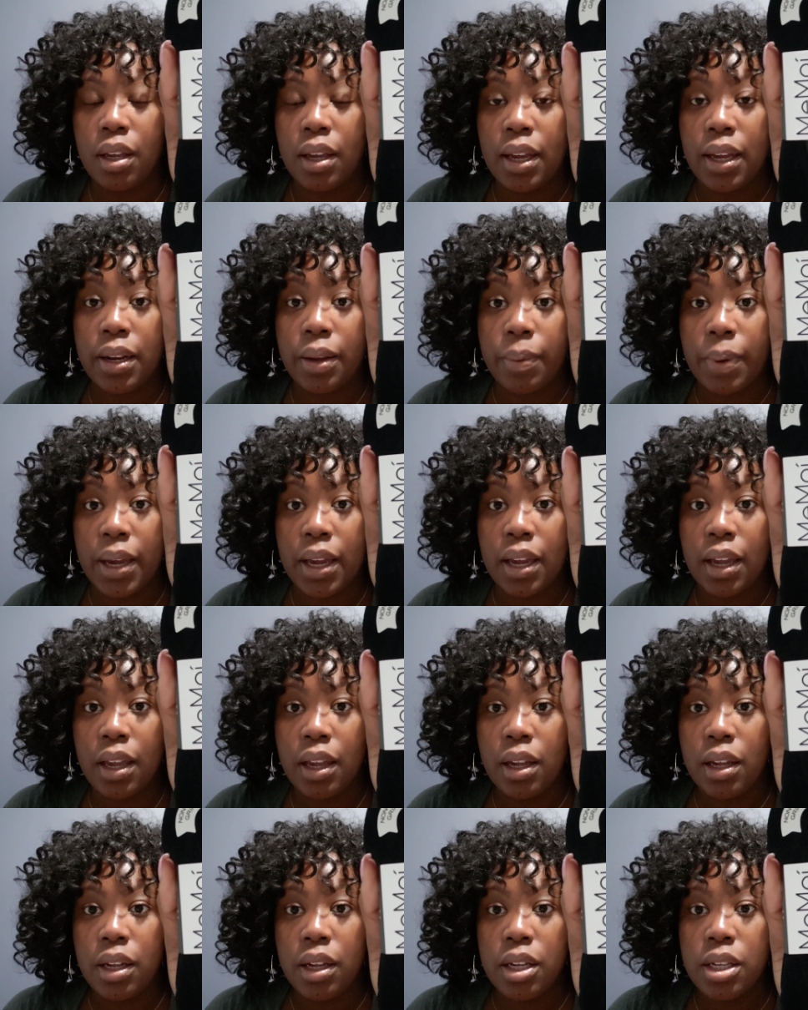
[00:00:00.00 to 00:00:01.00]
Anyway,
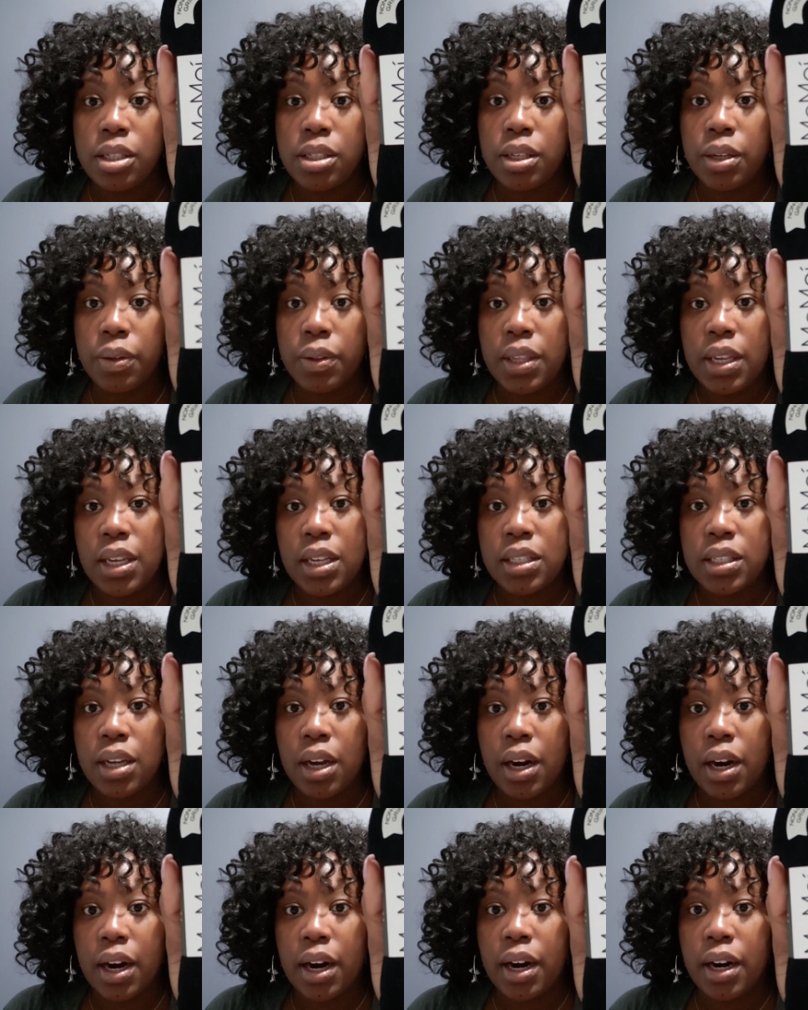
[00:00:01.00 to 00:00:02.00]
so these
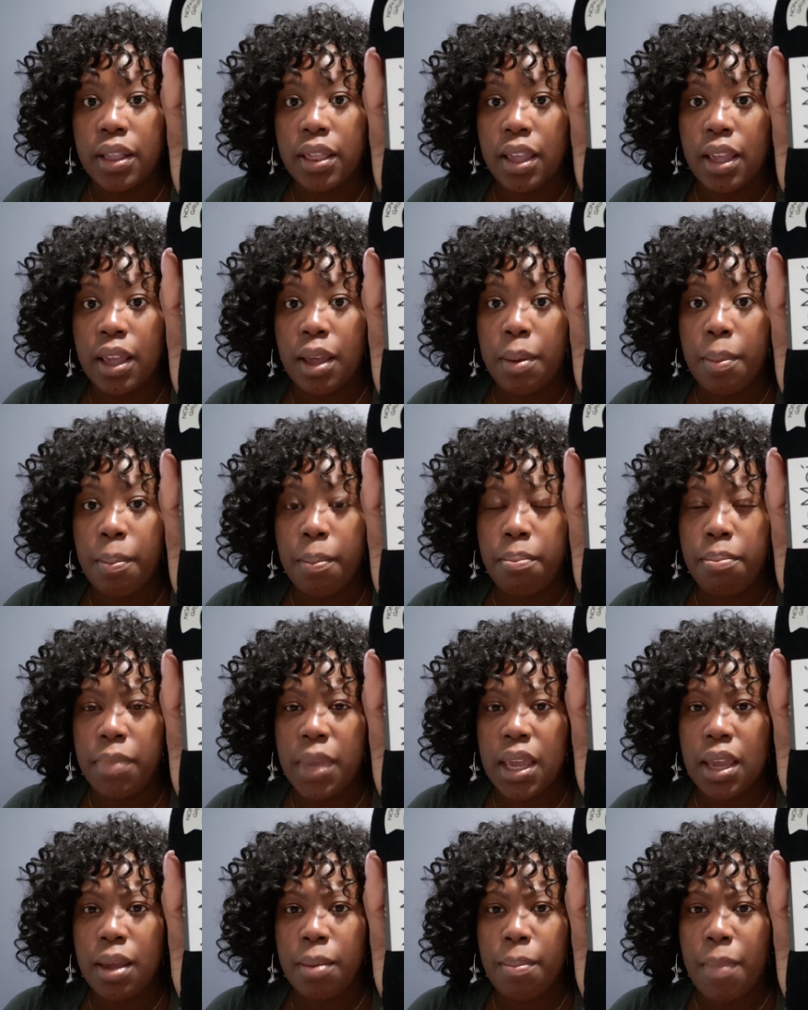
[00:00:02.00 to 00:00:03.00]
are the
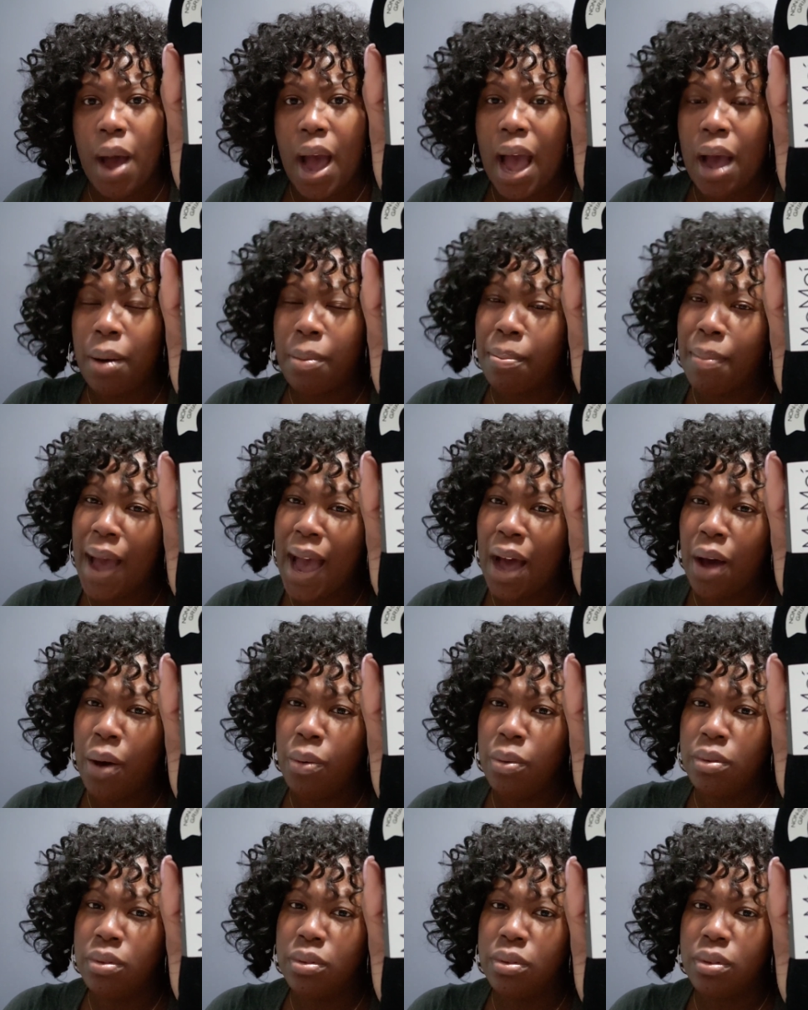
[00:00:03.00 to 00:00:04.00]
Me Mau.